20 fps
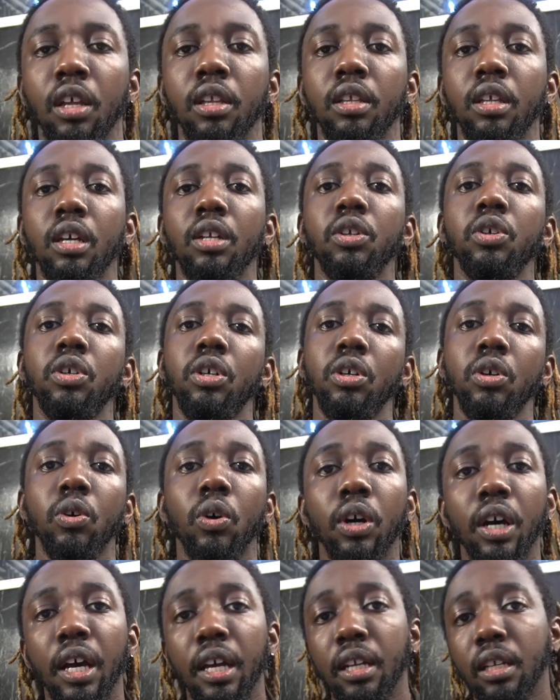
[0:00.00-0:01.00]
then you can go
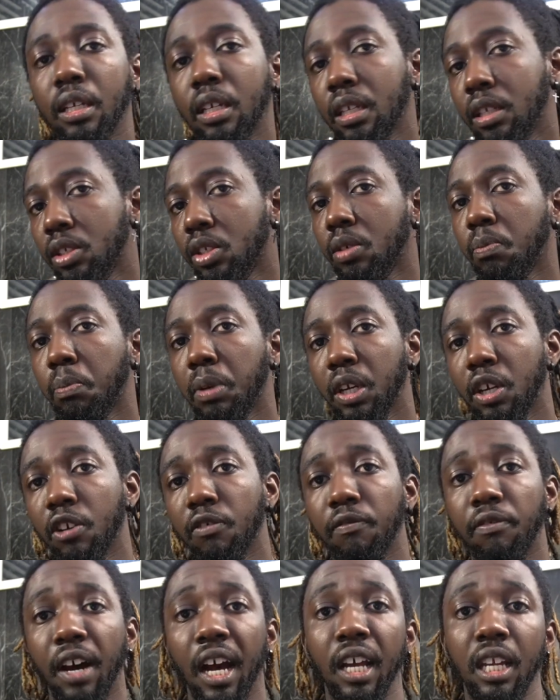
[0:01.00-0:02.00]
ahead and get into bigger
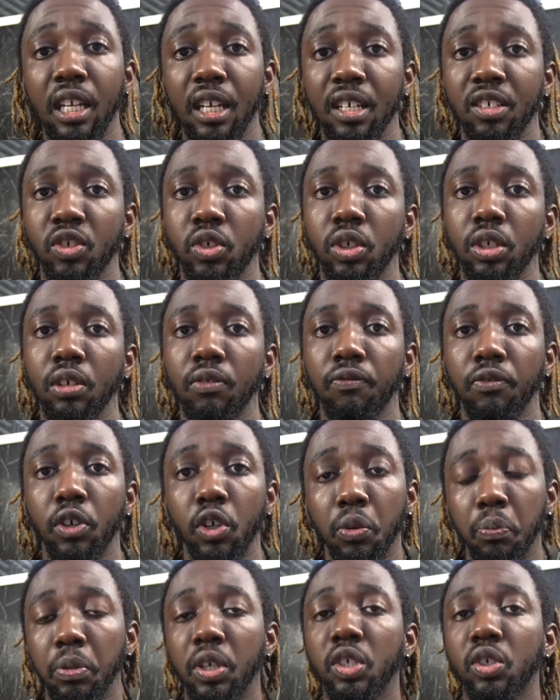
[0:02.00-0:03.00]
financing for
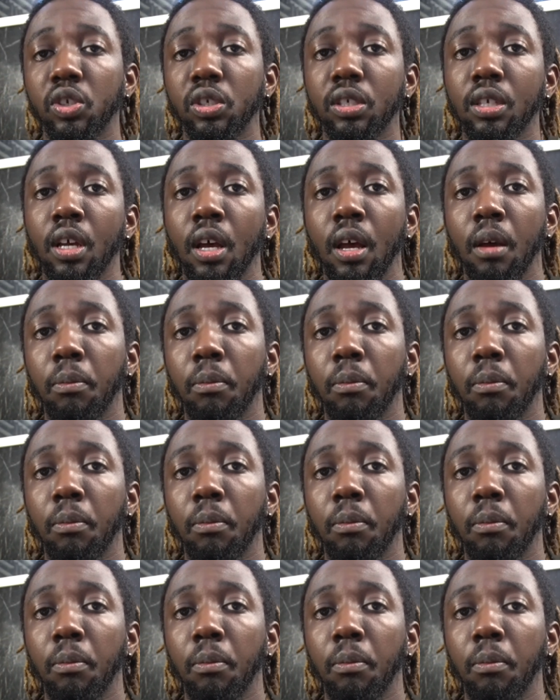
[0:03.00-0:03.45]
your business.